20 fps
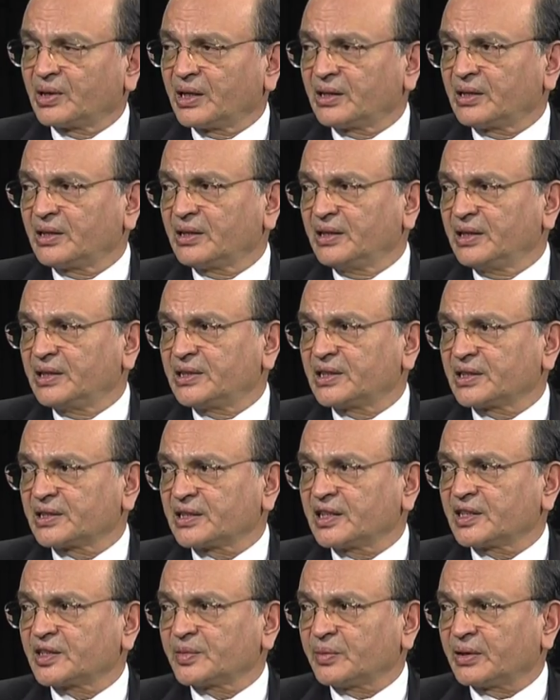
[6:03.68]
to get the needs
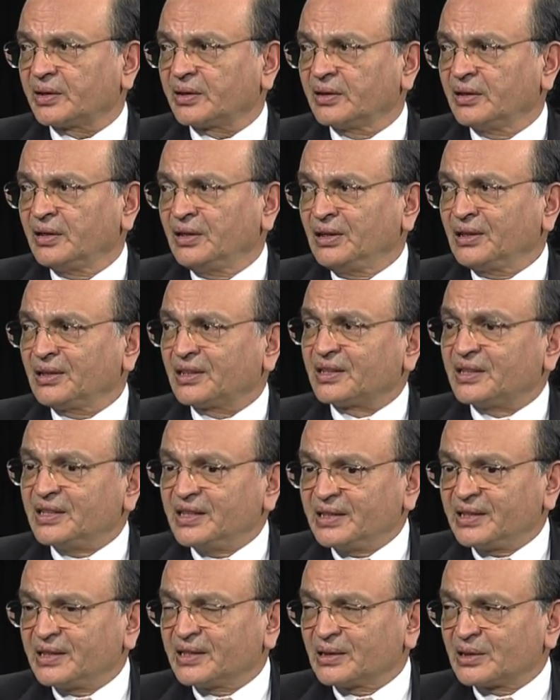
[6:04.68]
assessment. The
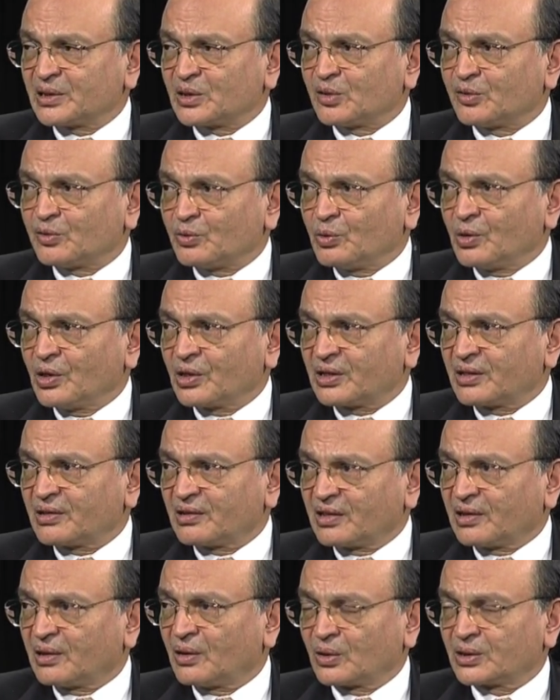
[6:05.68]
details of what
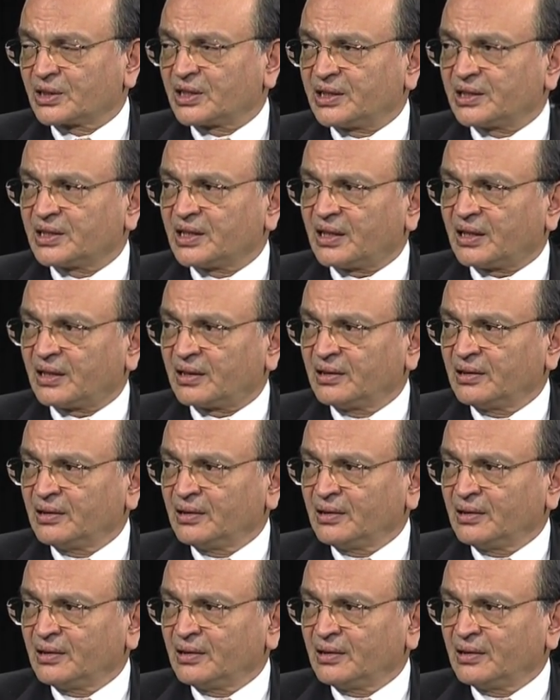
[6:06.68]
the losses are